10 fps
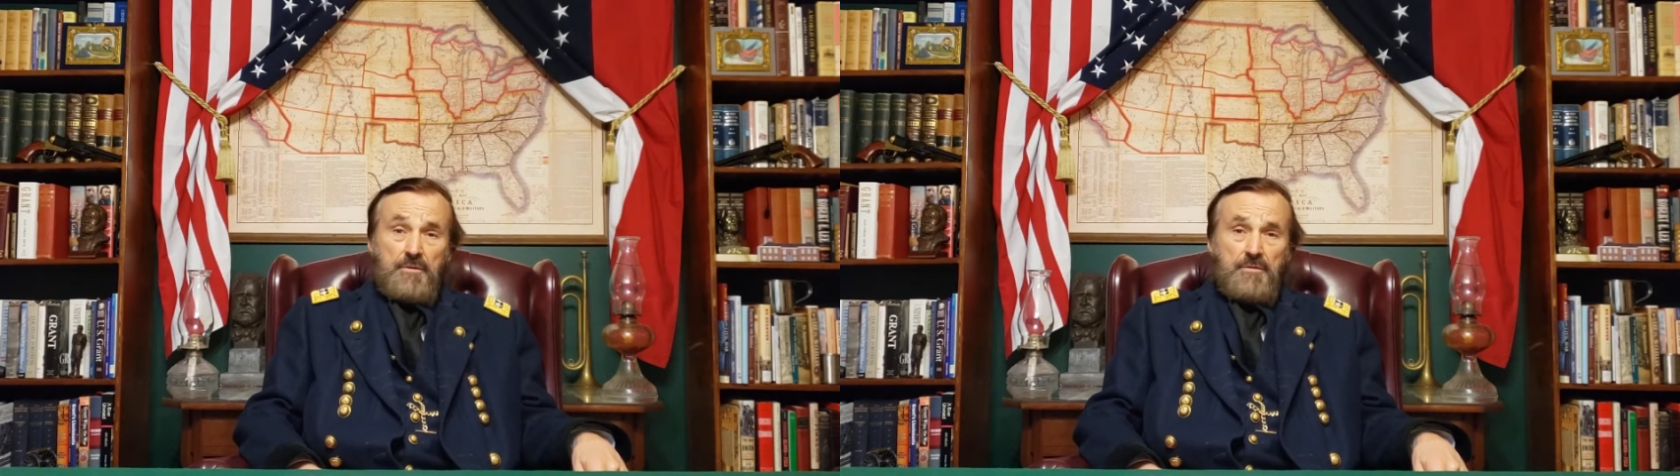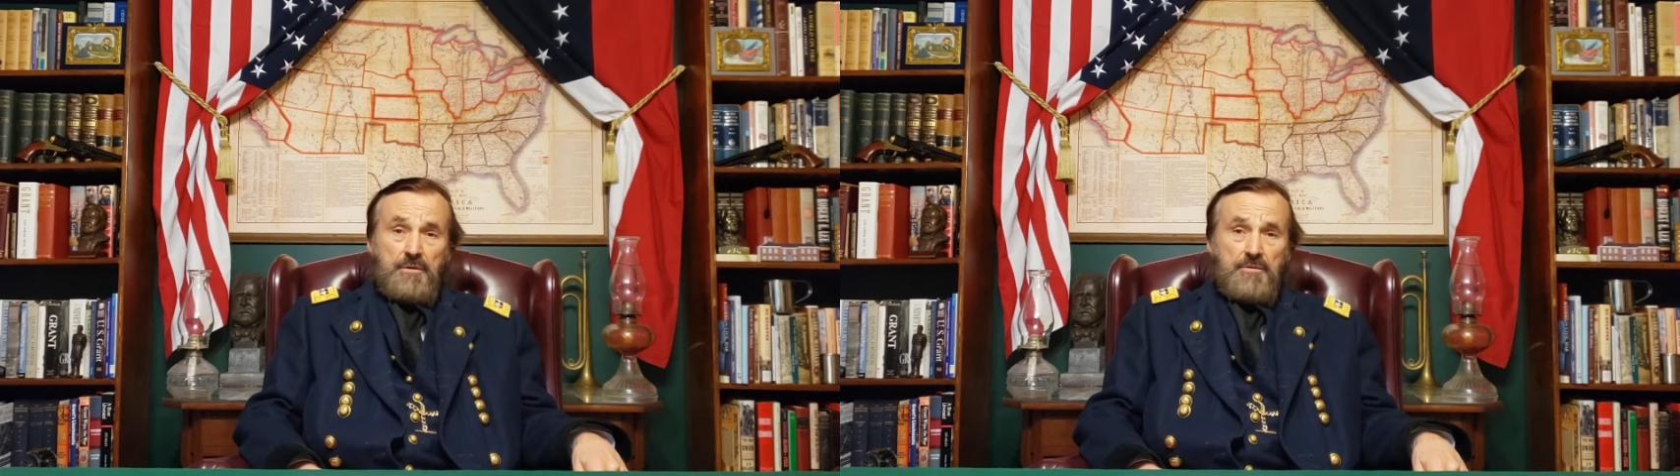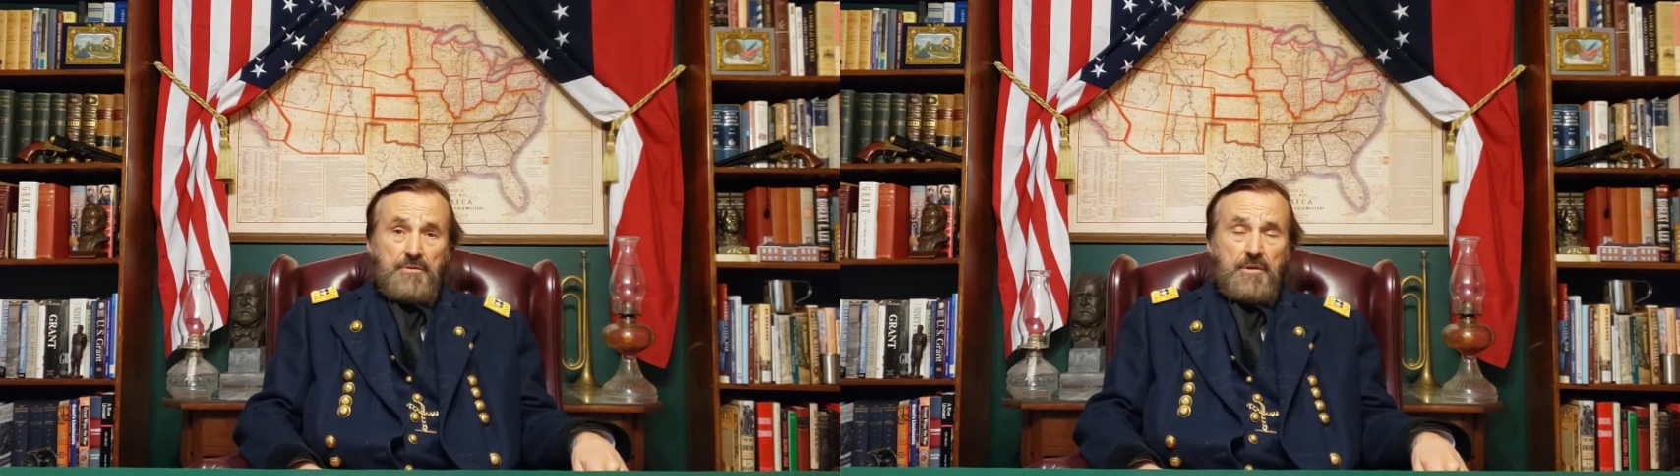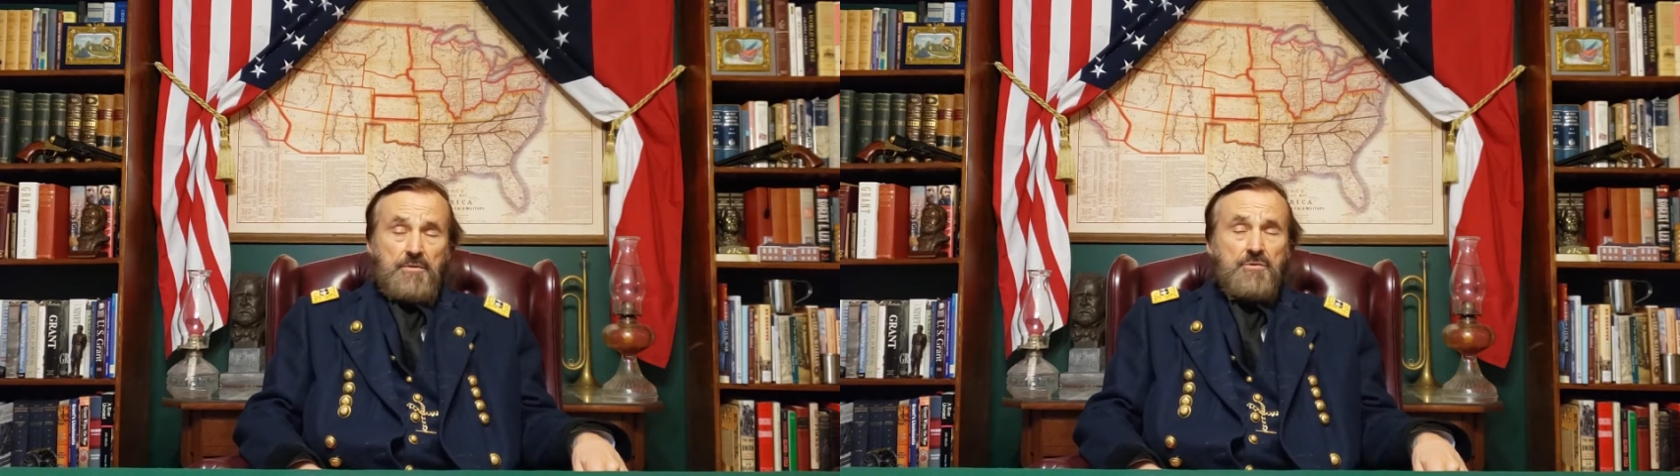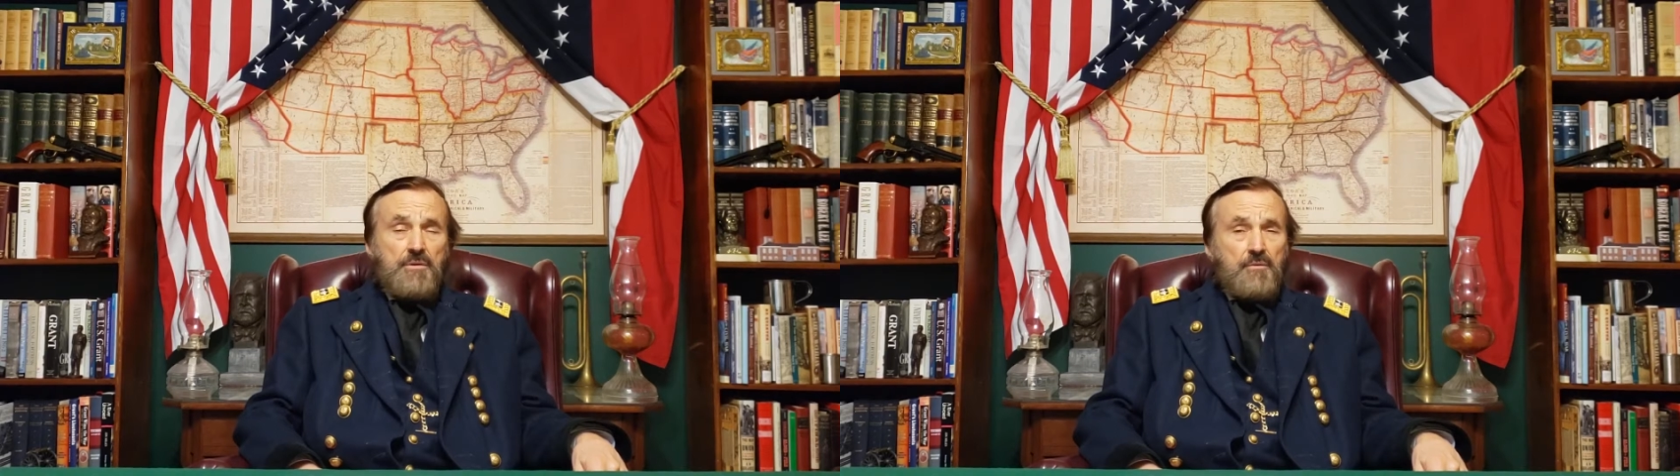good
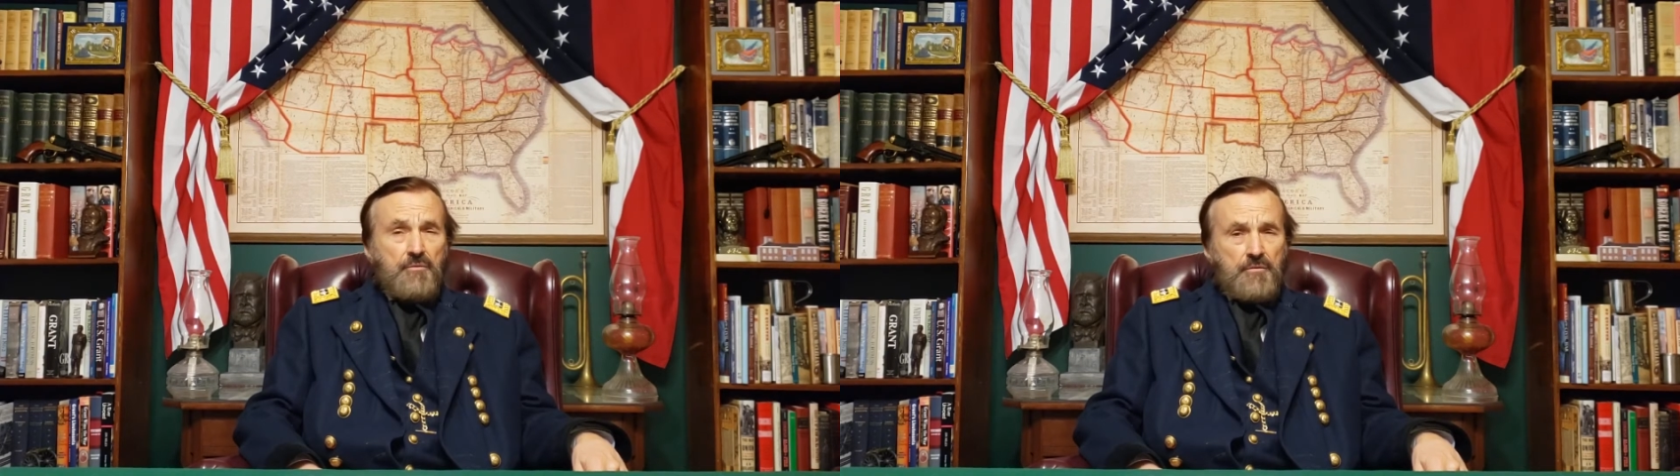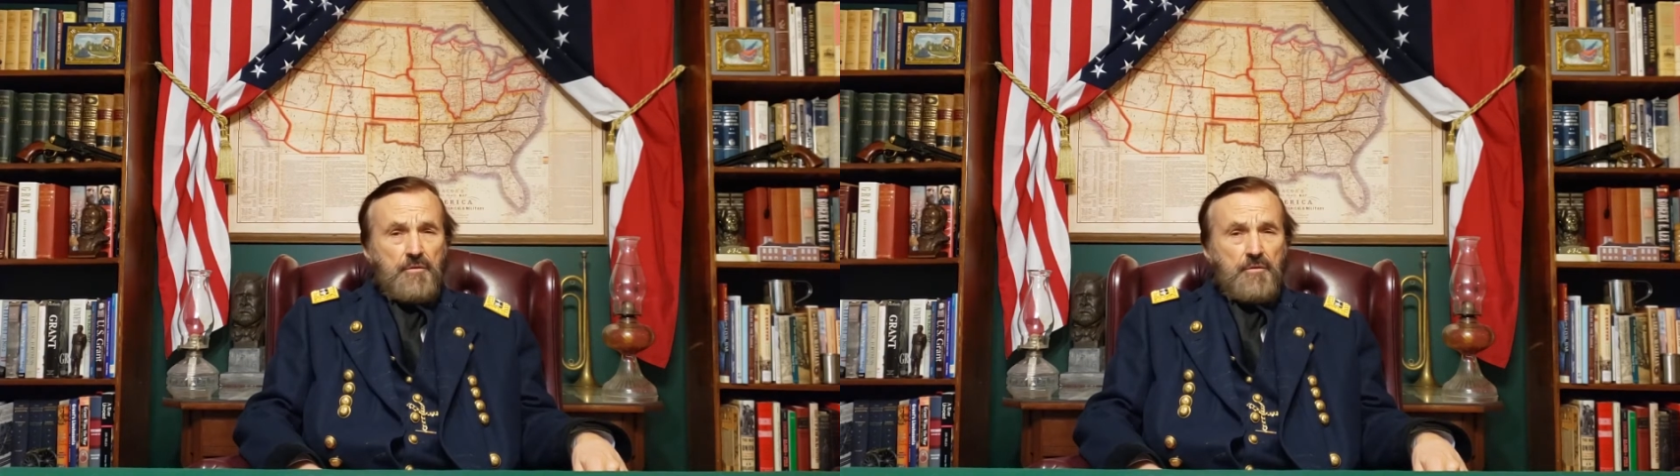education and was a